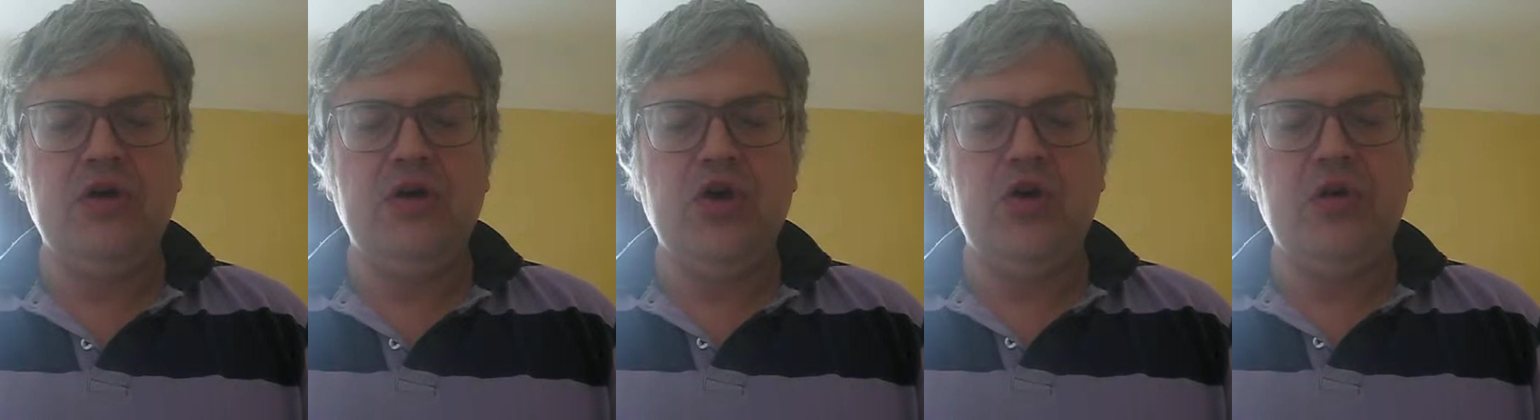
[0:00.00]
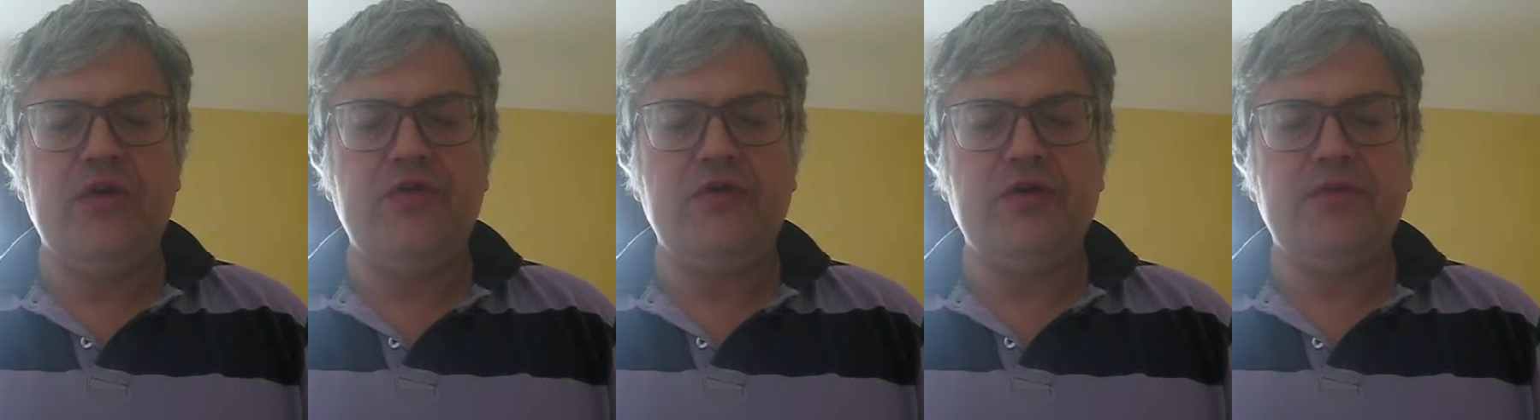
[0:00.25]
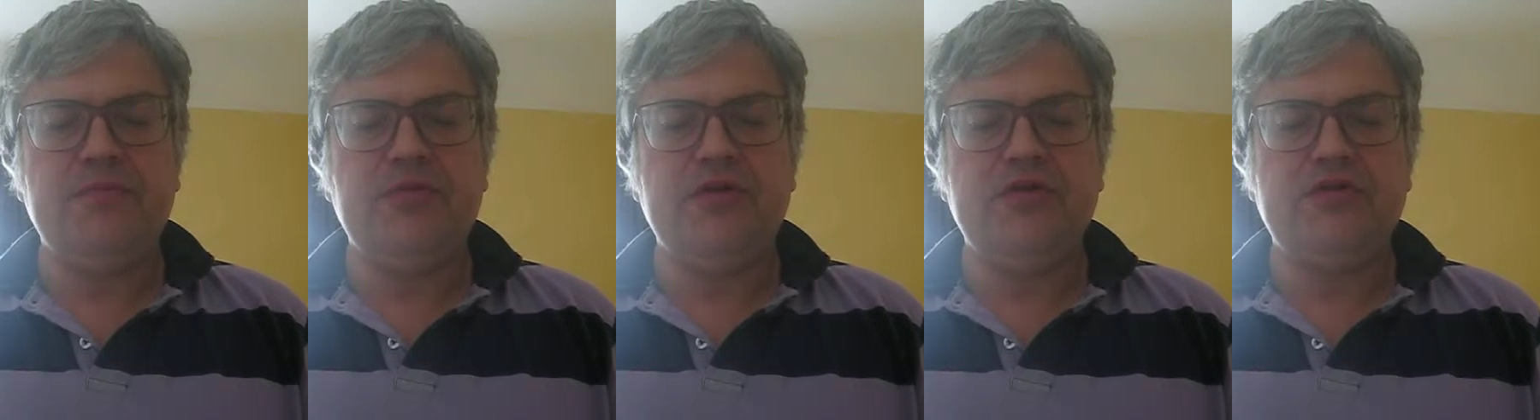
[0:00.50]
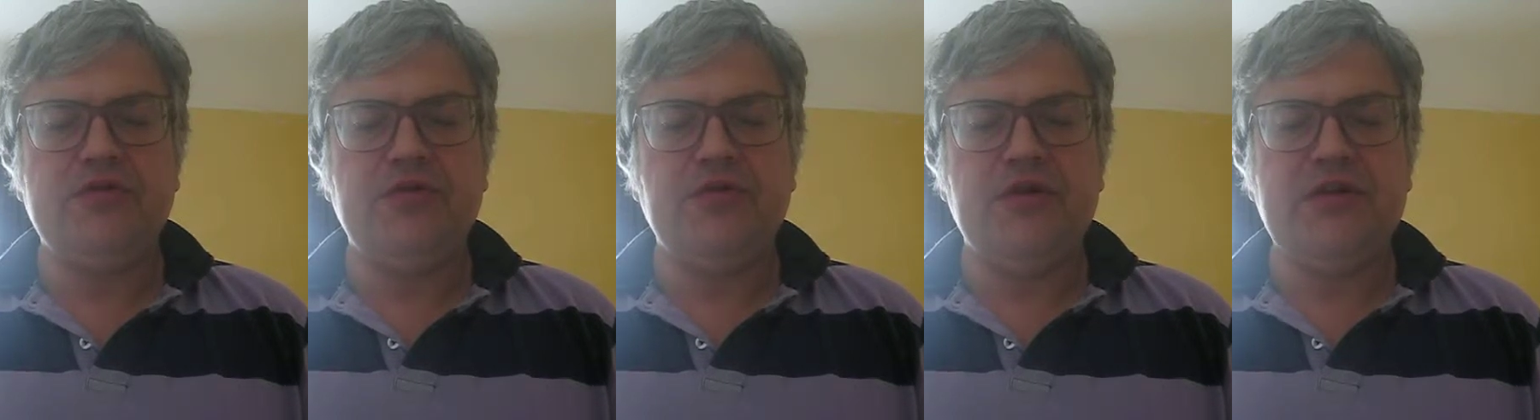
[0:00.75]
Whoever
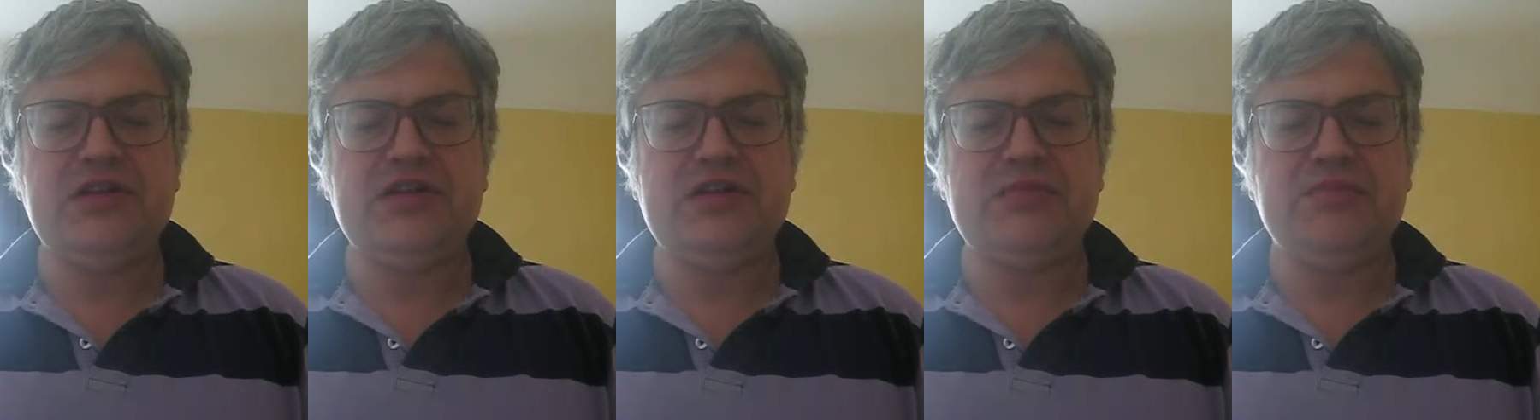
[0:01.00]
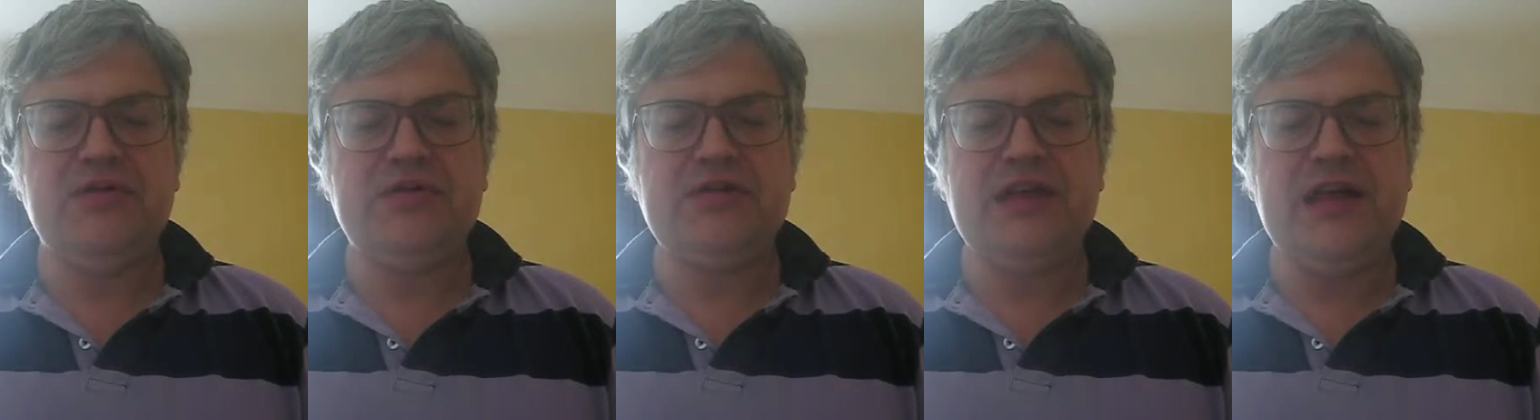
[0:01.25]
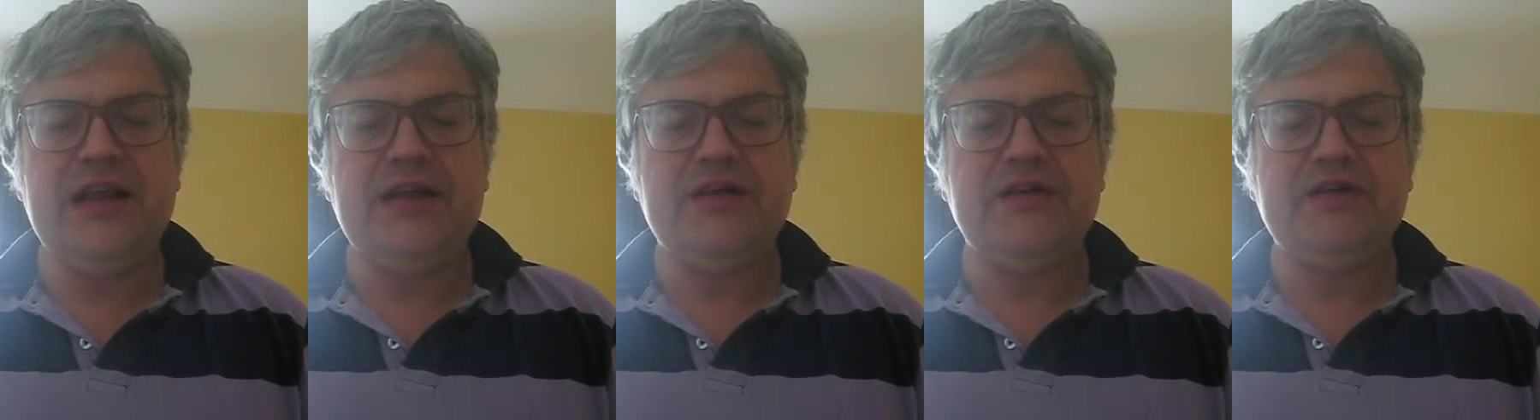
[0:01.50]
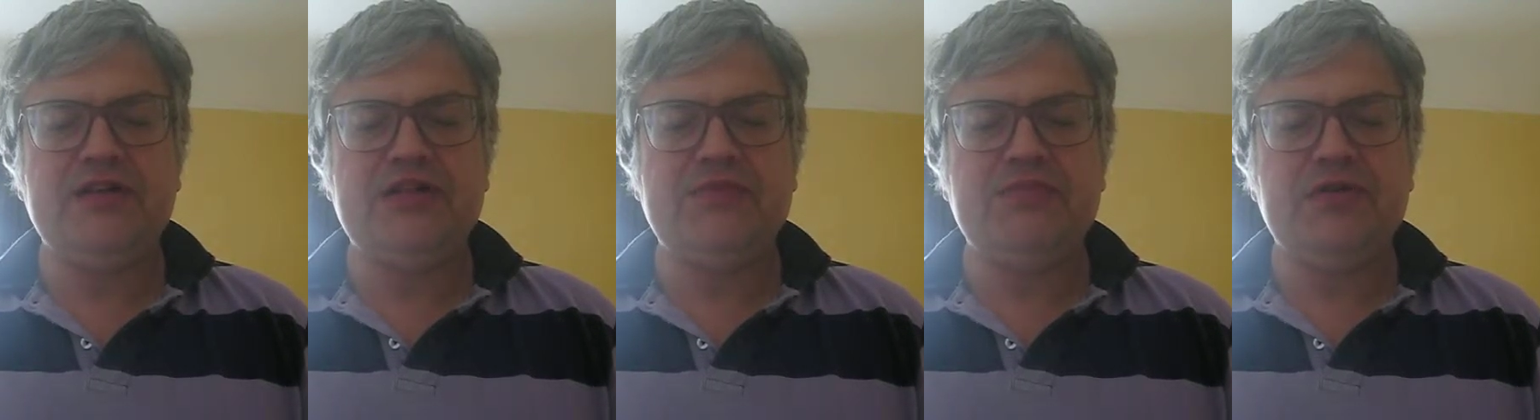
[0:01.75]
composed with greater spirit and
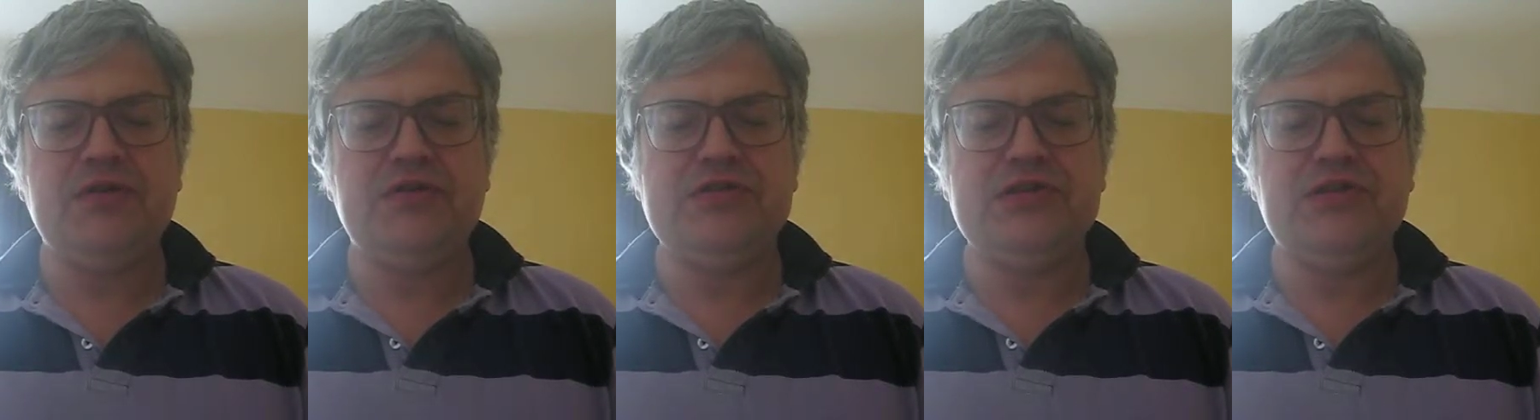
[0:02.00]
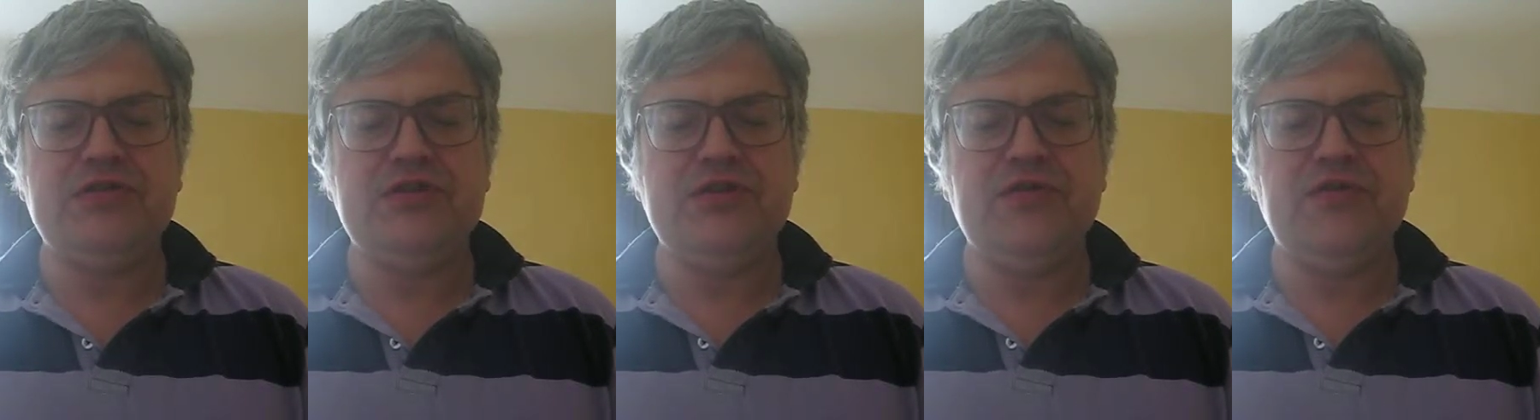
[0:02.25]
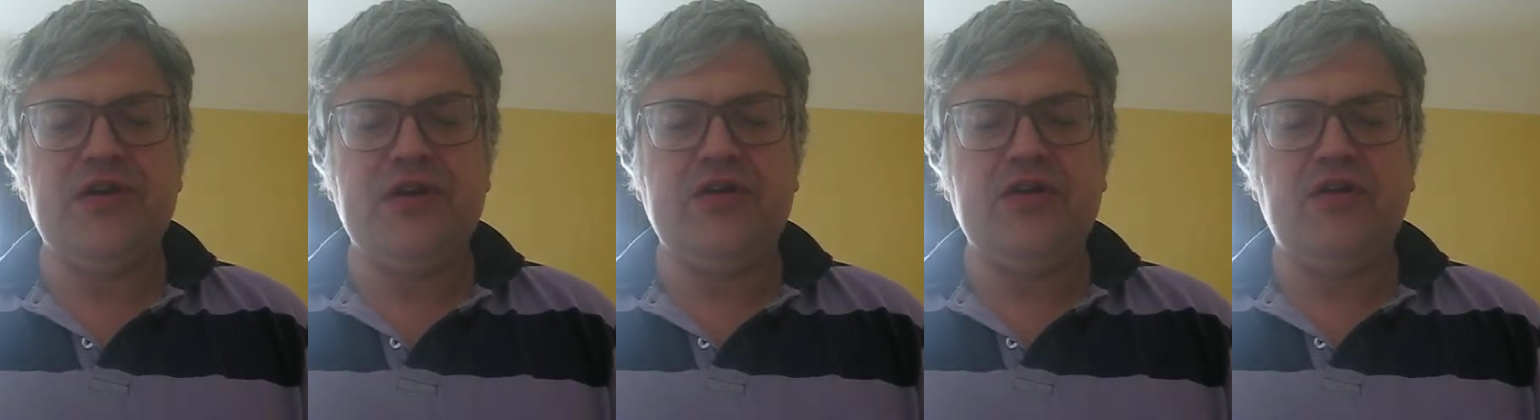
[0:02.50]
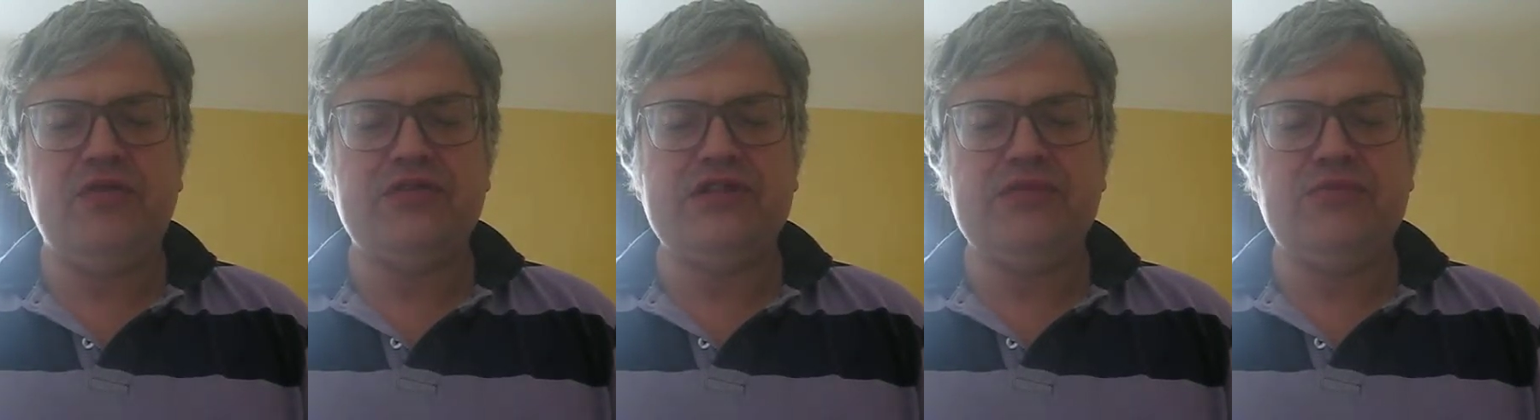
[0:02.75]
elegance because he could define an
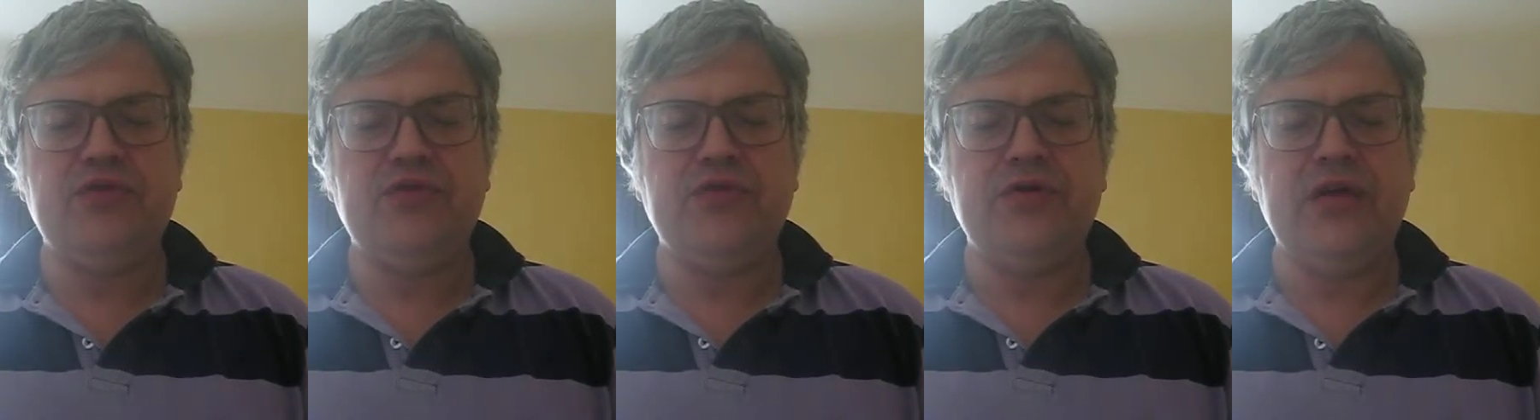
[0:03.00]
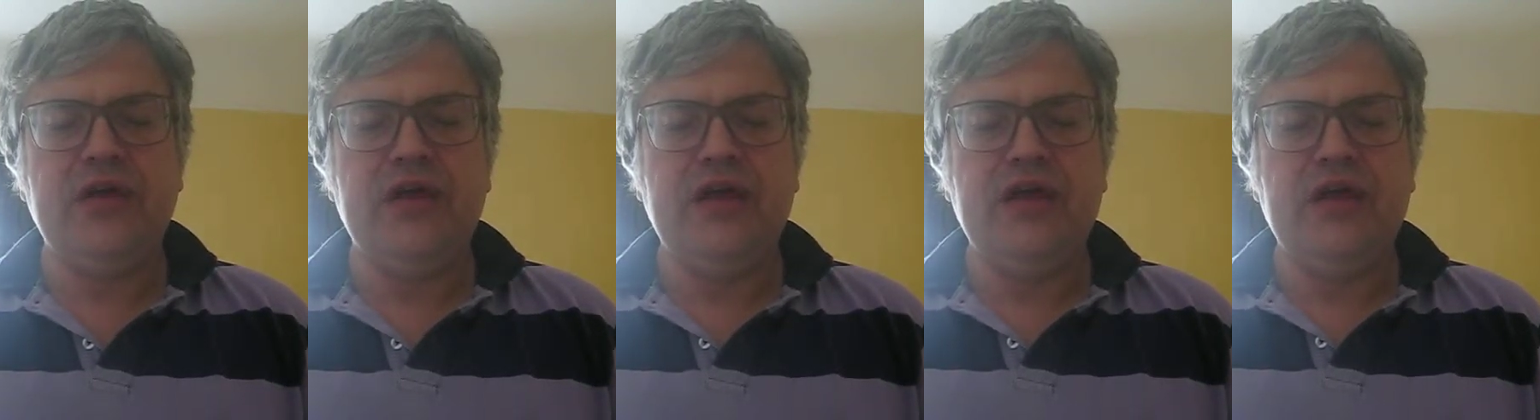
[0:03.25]
oxymoron